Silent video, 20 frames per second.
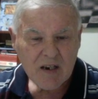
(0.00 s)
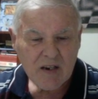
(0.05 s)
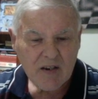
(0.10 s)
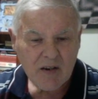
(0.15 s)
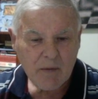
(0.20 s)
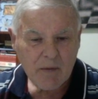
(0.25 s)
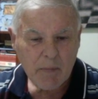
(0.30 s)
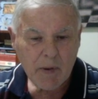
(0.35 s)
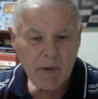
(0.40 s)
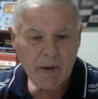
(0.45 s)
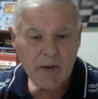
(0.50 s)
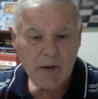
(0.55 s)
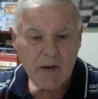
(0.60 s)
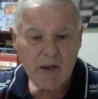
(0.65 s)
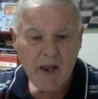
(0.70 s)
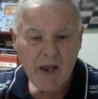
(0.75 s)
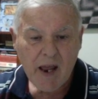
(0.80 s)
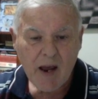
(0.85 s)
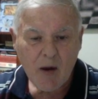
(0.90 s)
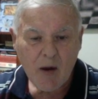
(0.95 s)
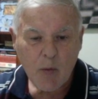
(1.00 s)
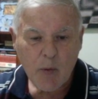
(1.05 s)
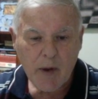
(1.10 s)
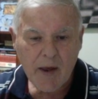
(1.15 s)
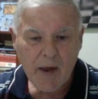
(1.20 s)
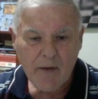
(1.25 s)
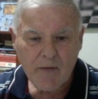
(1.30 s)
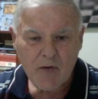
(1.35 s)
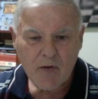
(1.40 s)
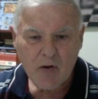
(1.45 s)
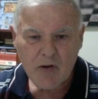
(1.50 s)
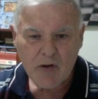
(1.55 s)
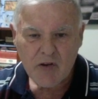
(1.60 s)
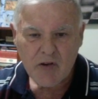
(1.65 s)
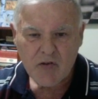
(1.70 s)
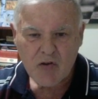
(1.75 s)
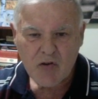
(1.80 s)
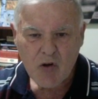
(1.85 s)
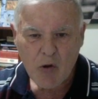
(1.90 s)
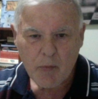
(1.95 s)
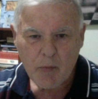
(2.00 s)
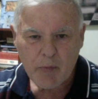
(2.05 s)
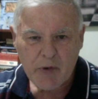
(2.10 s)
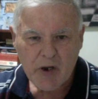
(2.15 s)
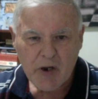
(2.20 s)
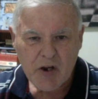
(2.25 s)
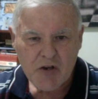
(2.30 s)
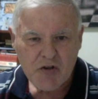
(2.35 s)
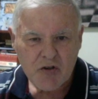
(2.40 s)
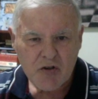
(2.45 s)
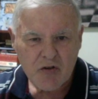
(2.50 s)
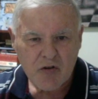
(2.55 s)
but now we haven't got this combination